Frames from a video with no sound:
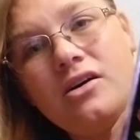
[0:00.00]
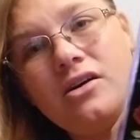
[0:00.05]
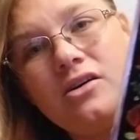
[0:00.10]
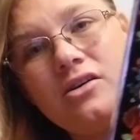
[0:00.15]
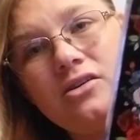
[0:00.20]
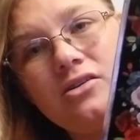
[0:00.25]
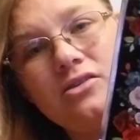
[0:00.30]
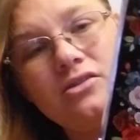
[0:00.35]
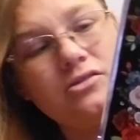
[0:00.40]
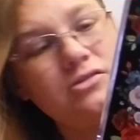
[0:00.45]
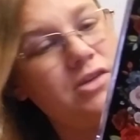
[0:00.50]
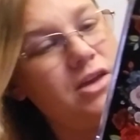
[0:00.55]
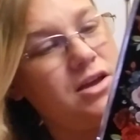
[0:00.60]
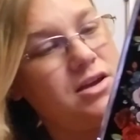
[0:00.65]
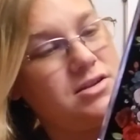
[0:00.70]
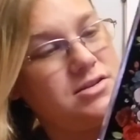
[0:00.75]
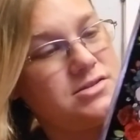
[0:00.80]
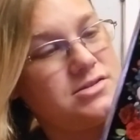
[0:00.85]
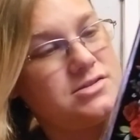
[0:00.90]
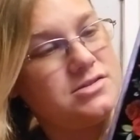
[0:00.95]
Oh,
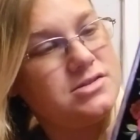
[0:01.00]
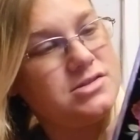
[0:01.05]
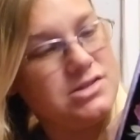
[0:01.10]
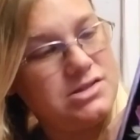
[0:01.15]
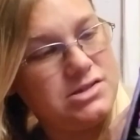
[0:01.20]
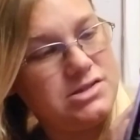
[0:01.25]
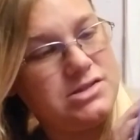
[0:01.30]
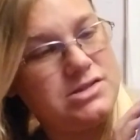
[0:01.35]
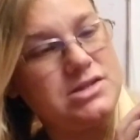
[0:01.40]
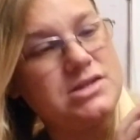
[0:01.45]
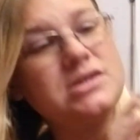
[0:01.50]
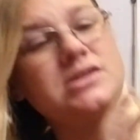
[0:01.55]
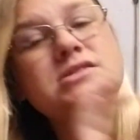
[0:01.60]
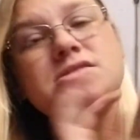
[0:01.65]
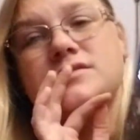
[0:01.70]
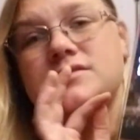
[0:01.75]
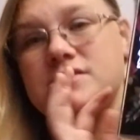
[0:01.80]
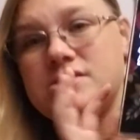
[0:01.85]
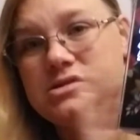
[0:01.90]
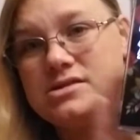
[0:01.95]
yes.
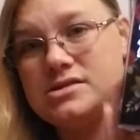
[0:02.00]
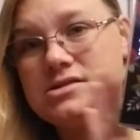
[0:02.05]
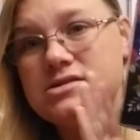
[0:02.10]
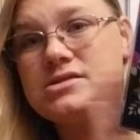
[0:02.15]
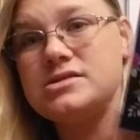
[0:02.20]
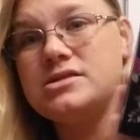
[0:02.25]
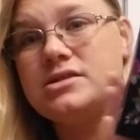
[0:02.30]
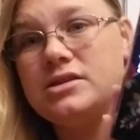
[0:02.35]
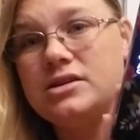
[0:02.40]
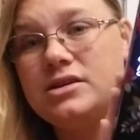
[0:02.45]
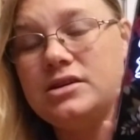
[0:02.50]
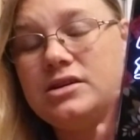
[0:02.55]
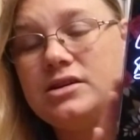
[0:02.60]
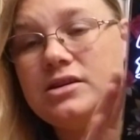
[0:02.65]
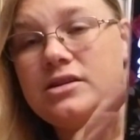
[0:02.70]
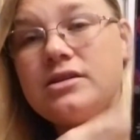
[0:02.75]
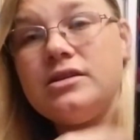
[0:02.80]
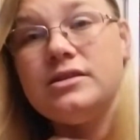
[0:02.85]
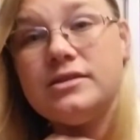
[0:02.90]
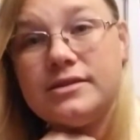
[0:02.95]
This is,
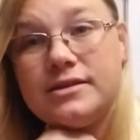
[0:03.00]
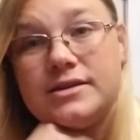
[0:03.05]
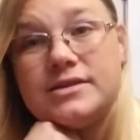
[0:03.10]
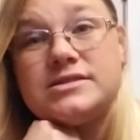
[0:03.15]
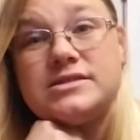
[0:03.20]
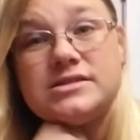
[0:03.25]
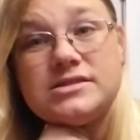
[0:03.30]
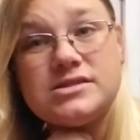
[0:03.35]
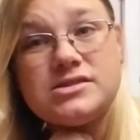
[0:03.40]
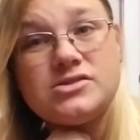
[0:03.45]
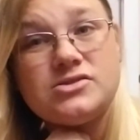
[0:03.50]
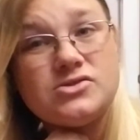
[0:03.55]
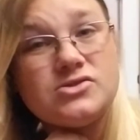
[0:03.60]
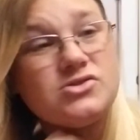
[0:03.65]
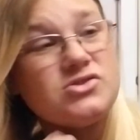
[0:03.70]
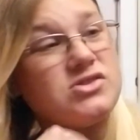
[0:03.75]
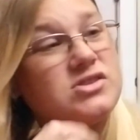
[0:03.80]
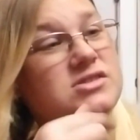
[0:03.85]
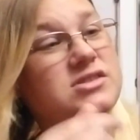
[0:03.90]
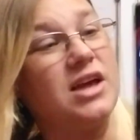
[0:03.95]
this is
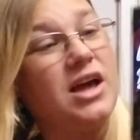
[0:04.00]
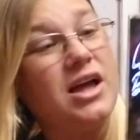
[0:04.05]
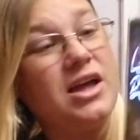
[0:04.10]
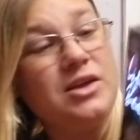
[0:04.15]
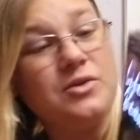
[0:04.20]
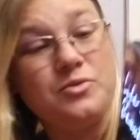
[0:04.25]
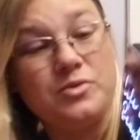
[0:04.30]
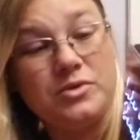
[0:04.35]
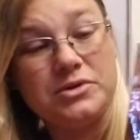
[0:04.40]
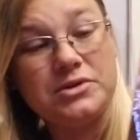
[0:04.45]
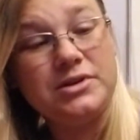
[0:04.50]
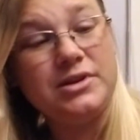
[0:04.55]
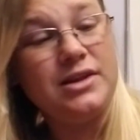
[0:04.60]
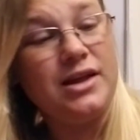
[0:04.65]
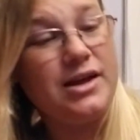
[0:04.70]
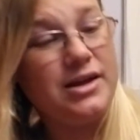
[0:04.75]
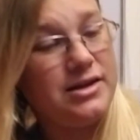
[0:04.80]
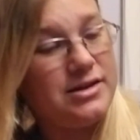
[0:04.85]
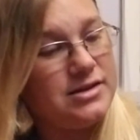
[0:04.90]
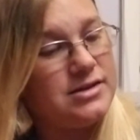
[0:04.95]
gorgeous. I really
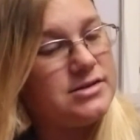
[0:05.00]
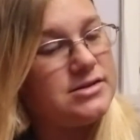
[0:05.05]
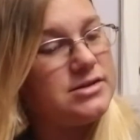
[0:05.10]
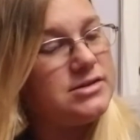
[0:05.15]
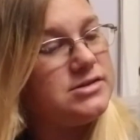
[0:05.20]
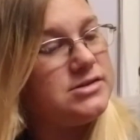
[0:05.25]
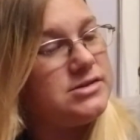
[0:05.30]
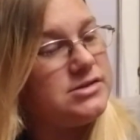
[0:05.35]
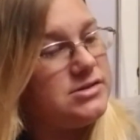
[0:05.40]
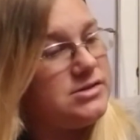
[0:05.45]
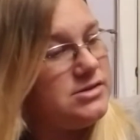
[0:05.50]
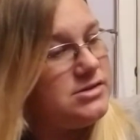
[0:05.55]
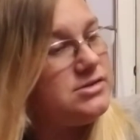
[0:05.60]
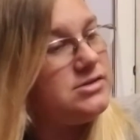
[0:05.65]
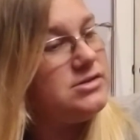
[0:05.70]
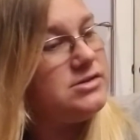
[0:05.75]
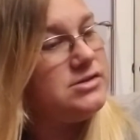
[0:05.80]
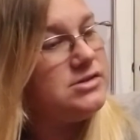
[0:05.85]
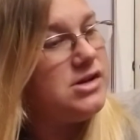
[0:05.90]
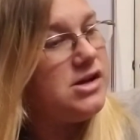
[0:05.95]
like this.
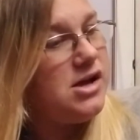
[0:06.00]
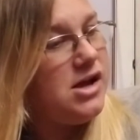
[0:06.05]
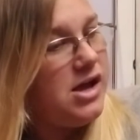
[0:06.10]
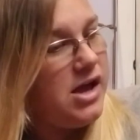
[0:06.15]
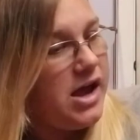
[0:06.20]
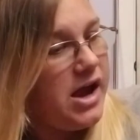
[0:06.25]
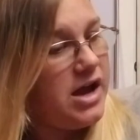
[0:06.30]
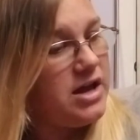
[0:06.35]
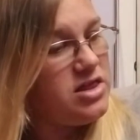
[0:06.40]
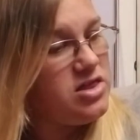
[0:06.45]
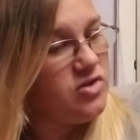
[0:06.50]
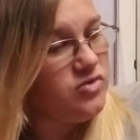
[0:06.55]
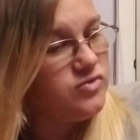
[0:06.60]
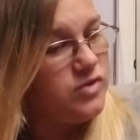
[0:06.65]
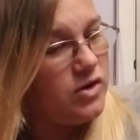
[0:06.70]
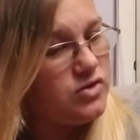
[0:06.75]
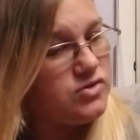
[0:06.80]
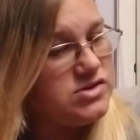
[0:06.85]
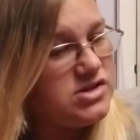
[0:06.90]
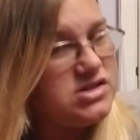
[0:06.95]
And the
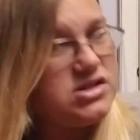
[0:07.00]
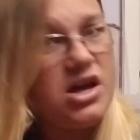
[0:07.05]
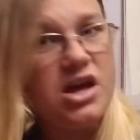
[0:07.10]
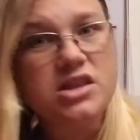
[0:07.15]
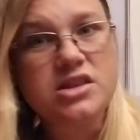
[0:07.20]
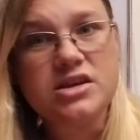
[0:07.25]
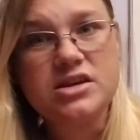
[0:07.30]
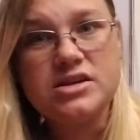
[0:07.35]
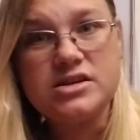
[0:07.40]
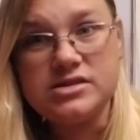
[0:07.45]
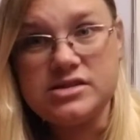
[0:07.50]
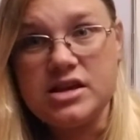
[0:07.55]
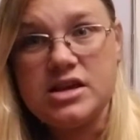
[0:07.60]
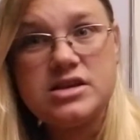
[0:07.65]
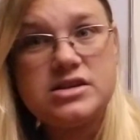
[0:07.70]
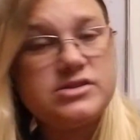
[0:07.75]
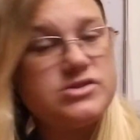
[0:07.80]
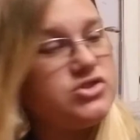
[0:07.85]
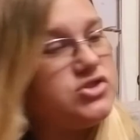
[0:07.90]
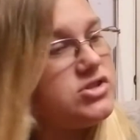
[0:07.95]
roses on this
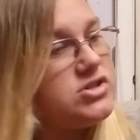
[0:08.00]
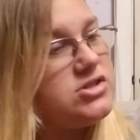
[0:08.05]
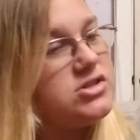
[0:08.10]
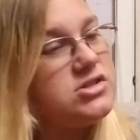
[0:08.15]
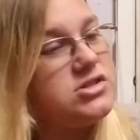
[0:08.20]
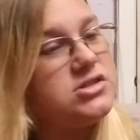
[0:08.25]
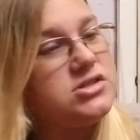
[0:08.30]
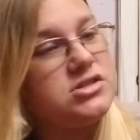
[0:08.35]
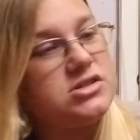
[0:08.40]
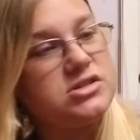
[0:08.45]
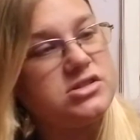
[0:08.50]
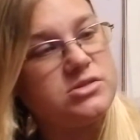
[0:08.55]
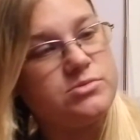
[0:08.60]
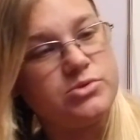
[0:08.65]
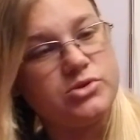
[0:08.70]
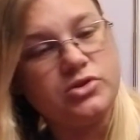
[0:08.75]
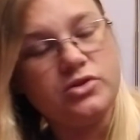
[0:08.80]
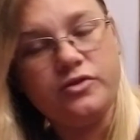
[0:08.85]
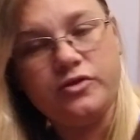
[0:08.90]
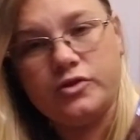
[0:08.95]
is just, it's
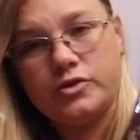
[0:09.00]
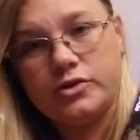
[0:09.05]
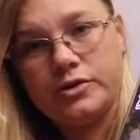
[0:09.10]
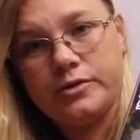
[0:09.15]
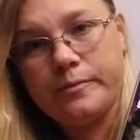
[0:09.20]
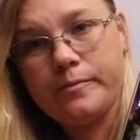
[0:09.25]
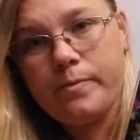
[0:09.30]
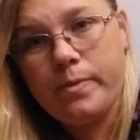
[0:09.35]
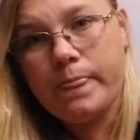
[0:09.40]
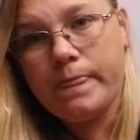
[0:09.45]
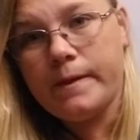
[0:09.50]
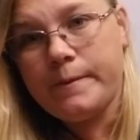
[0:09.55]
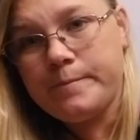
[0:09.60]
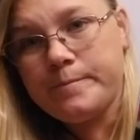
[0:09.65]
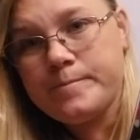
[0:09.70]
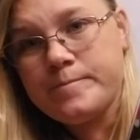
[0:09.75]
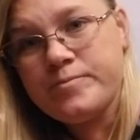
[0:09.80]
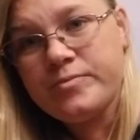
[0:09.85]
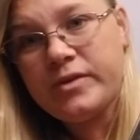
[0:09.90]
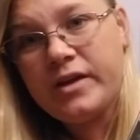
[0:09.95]
beautiful.
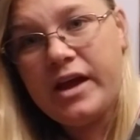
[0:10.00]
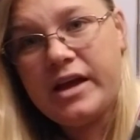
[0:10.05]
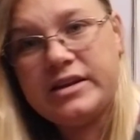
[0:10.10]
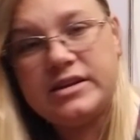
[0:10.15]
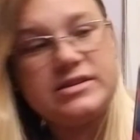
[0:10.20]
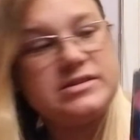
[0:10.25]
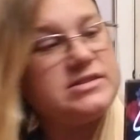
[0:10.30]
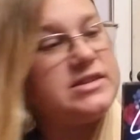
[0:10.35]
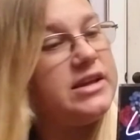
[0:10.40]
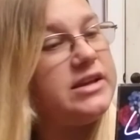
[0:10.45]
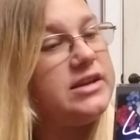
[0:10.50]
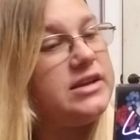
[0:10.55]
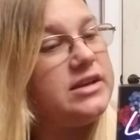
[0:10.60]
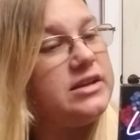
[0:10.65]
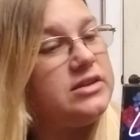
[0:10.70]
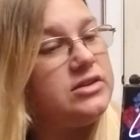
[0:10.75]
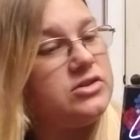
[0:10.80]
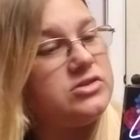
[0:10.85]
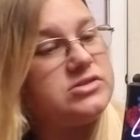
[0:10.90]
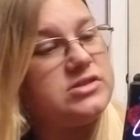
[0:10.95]
And it's like,
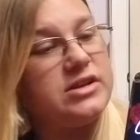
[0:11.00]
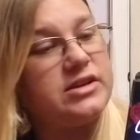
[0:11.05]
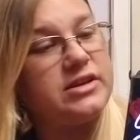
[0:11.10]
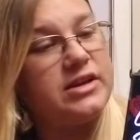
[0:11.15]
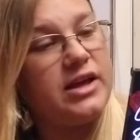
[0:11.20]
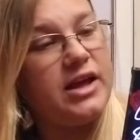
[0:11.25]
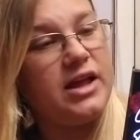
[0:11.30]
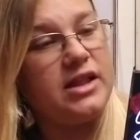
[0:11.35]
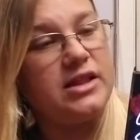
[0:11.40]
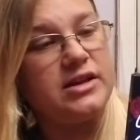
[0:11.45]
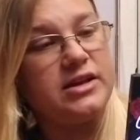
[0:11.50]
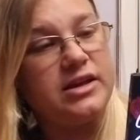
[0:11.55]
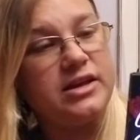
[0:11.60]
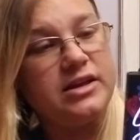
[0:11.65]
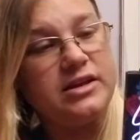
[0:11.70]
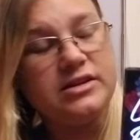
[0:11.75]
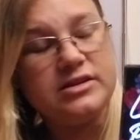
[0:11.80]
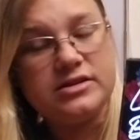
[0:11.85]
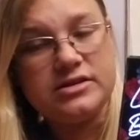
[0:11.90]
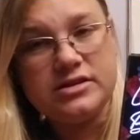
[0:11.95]
looks like
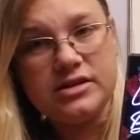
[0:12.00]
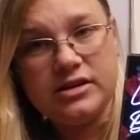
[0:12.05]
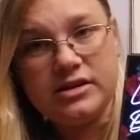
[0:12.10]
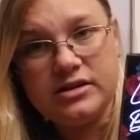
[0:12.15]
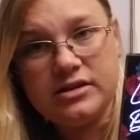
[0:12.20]
elegant.